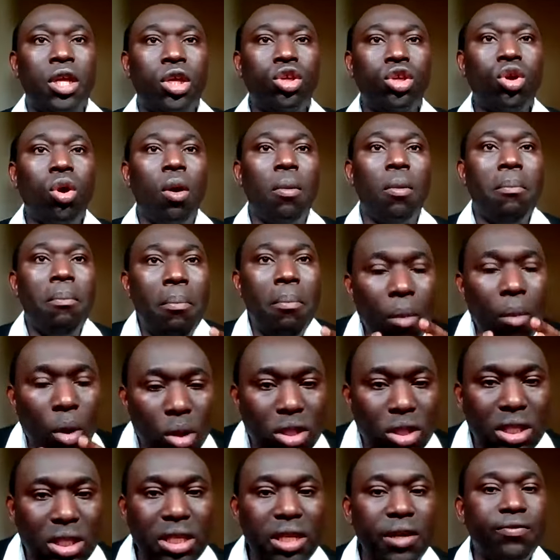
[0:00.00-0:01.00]
your
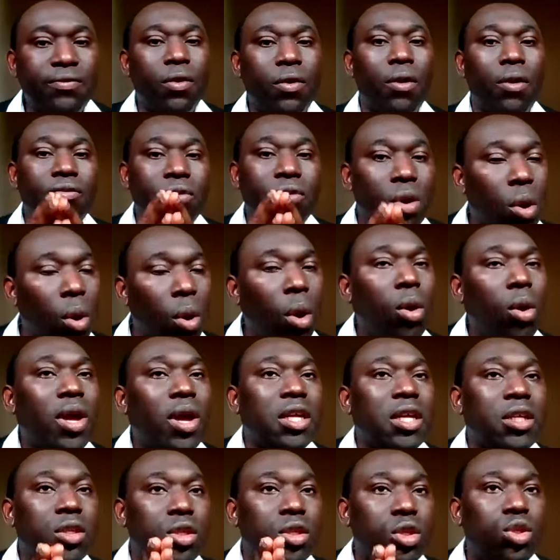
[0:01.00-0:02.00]
motive of
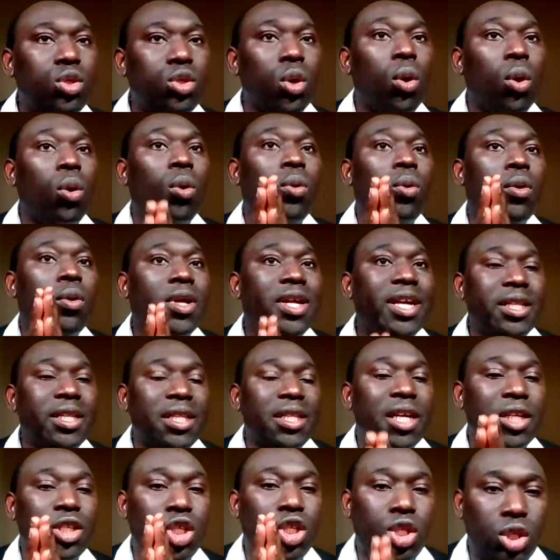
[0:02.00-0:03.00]
going to
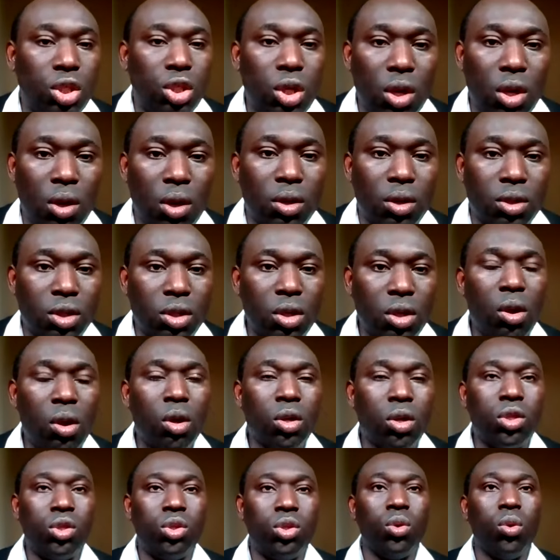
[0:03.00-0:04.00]
the church
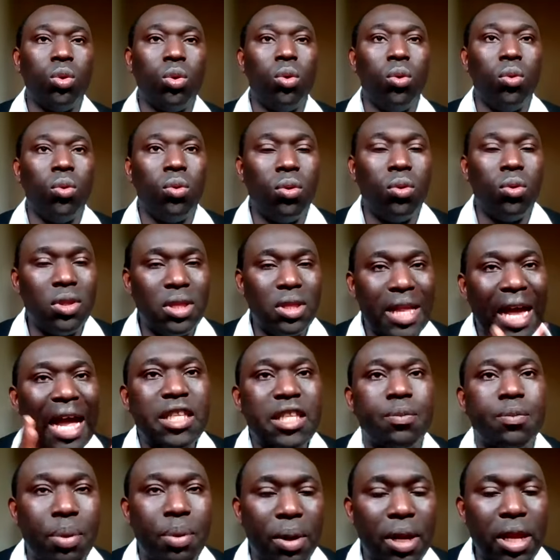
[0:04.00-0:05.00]
or to
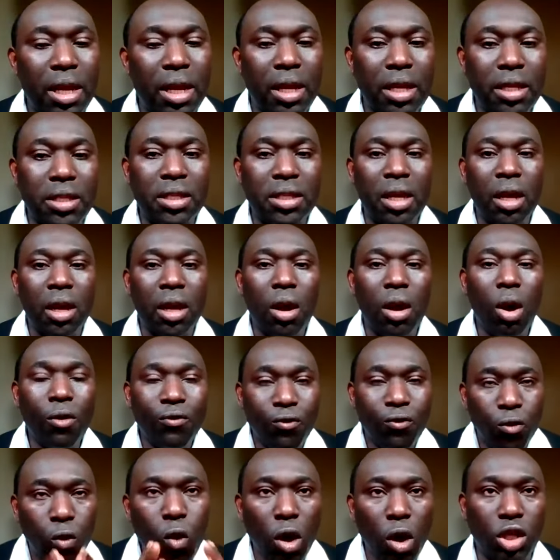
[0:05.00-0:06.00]
that place
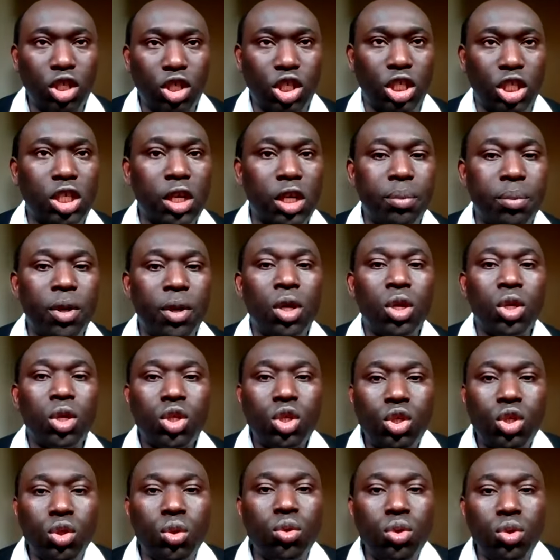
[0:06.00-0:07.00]
of worship
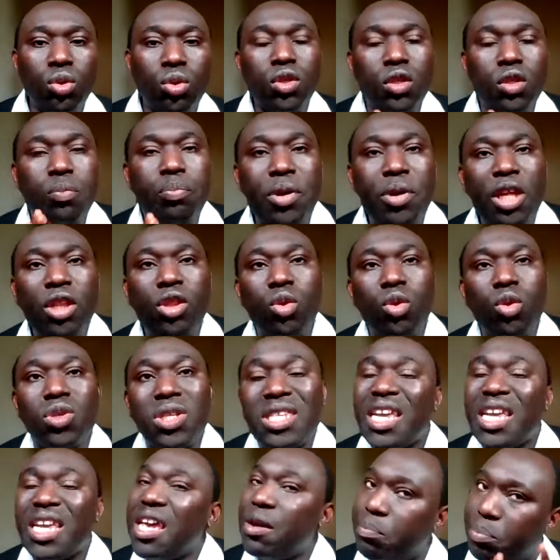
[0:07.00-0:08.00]
shouldn't be
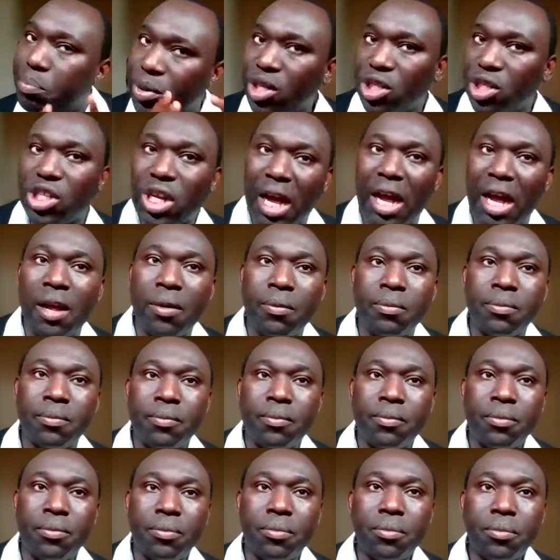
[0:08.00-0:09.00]
to see a preacher.
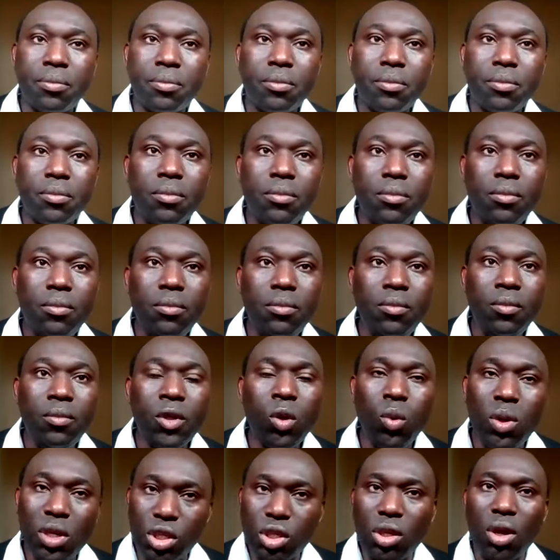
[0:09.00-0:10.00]

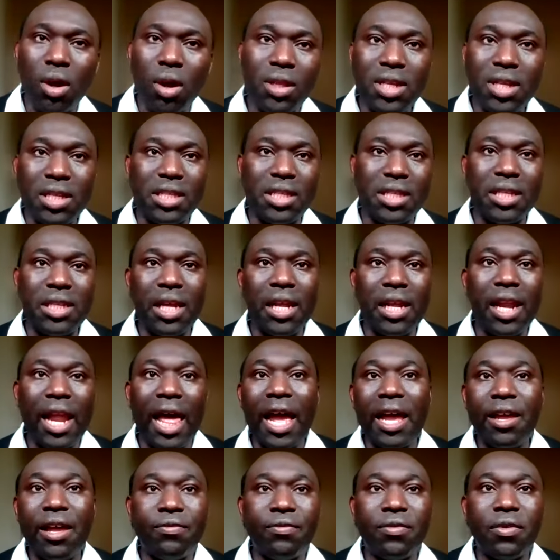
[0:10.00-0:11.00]
We saw this in the
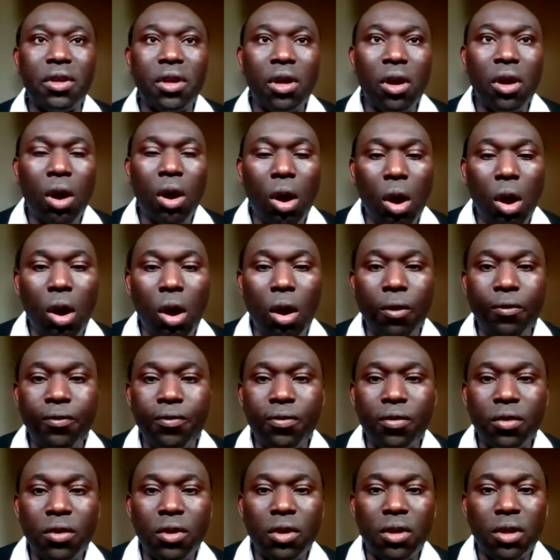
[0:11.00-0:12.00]
life of